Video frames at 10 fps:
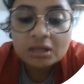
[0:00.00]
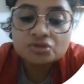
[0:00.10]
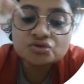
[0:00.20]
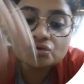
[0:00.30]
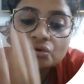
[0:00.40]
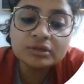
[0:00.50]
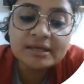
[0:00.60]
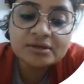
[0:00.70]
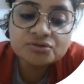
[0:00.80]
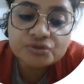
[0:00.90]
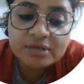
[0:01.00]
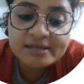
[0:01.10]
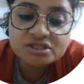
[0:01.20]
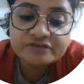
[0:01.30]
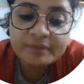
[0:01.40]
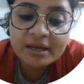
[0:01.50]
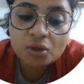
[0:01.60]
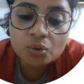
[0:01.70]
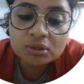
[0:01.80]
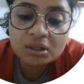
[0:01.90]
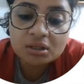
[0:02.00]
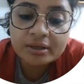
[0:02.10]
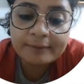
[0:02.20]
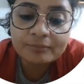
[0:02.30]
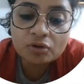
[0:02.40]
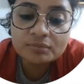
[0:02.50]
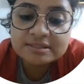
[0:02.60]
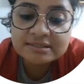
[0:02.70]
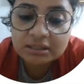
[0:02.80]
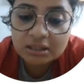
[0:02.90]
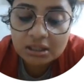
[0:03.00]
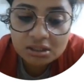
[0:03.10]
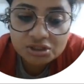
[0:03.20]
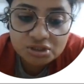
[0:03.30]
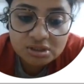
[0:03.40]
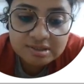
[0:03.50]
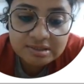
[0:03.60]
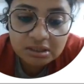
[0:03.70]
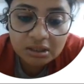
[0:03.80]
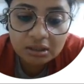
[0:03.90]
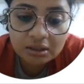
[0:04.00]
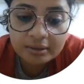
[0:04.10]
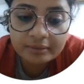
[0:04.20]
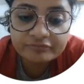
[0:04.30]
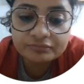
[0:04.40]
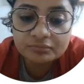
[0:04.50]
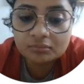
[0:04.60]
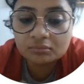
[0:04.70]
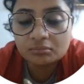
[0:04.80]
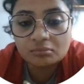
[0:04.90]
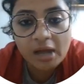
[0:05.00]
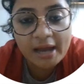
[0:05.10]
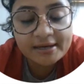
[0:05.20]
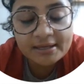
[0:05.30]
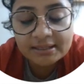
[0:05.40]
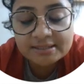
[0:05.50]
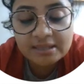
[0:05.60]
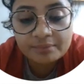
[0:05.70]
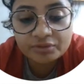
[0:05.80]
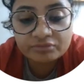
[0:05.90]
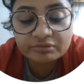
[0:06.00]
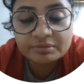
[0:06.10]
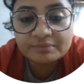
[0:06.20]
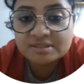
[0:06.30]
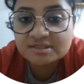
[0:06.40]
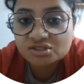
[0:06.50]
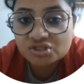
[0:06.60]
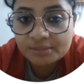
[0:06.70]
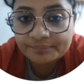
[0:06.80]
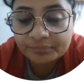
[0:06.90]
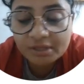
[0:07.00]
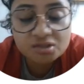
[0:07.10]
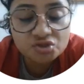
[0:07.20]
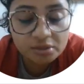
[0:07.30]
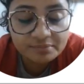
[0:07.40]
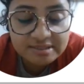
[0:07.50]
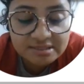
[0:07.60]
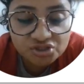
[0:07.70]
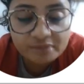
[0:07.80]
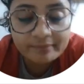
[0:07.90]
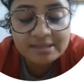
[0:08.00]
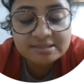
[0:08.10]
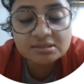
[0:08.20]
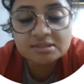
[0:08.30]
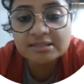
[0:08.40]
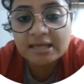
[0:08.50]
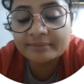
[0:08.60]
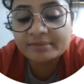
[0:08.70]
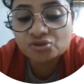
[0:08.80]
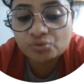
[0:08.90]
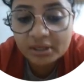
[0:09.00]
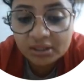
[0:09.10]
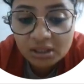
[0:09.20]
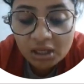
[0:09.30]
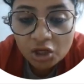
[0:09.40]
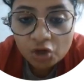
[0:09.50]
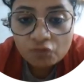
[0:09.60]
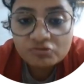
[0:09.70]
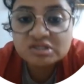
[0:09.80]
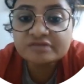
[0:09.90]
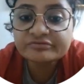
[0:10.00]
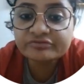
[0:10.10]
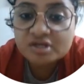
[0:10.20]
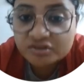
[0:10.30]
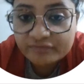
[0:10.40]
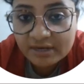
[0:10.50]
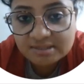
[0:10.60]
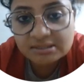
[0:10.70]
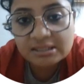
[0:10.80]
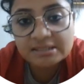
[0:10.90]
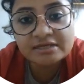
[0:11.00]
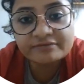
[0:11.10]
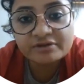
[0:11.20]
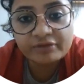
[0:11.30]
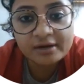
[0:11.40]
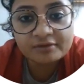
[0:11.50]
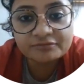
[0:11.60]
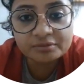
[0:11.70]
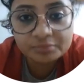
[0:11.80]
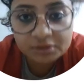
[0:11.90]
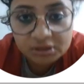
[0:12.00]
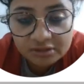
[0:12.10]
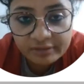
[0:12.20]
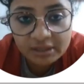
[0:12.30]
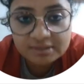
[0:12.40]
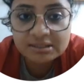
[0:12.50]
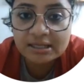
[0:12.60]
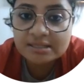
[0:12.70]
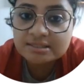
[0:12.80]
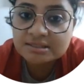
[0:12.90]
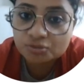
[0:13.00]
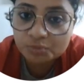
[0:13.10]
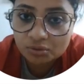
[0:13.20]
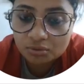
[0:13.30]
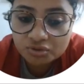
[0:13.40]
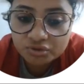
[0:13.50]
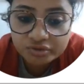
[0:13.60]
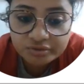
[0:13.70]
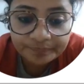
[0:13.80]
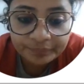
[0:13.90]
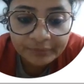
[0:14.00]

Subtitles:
so they usually achieve by growth under abnormal cell conditions. Ideal example will be BCG, Bacillus calmette-guerin, which is the first vaccine that is given right after birth, vaccine against tuberculosis.